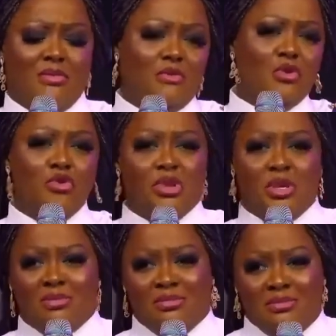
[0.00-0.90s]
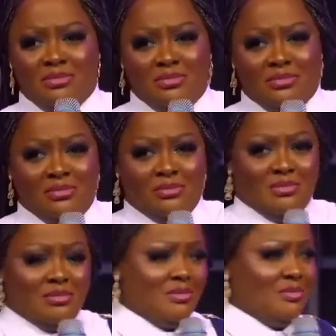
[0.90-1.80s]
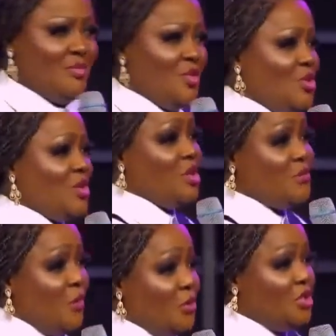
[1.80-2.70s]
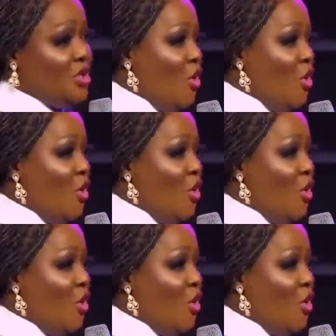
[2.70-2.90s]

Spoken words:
Follow me. So I just followed